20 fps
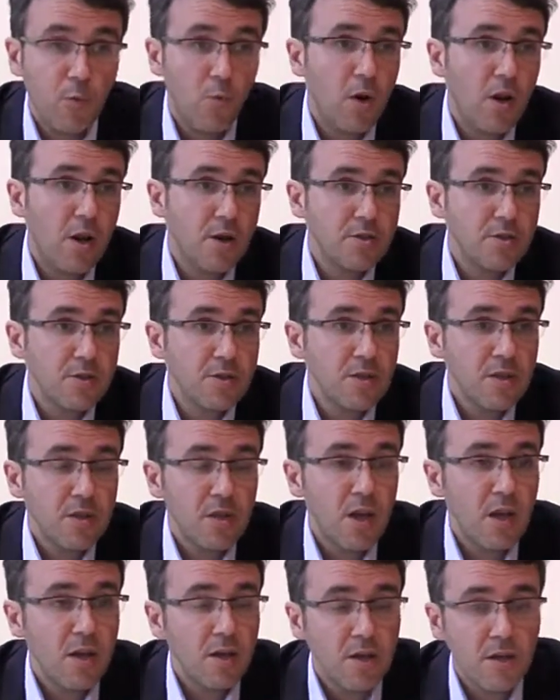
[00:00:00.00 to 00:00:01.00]
while
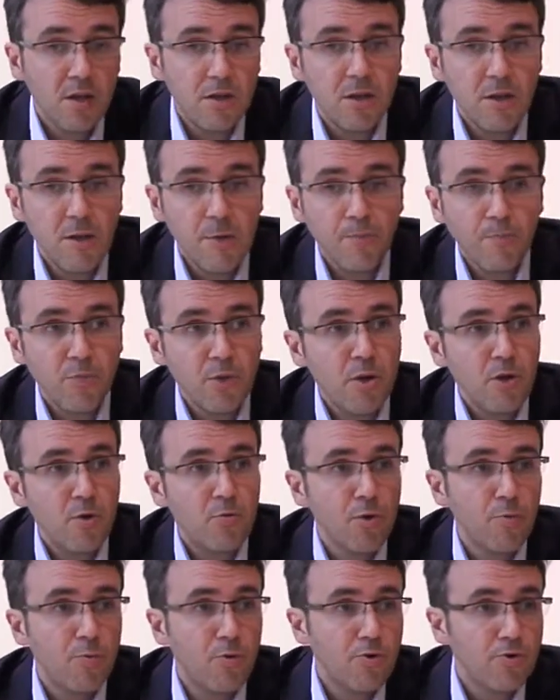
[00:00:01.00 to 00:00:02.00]
Argentina is
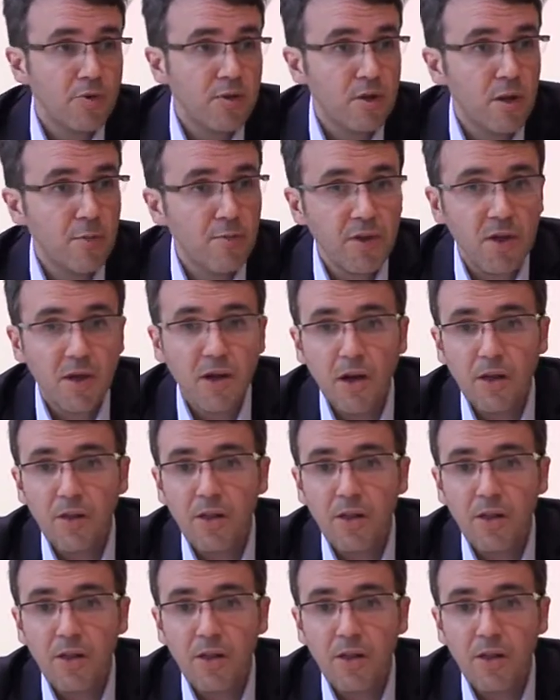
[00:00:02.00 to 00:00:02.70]
reporting something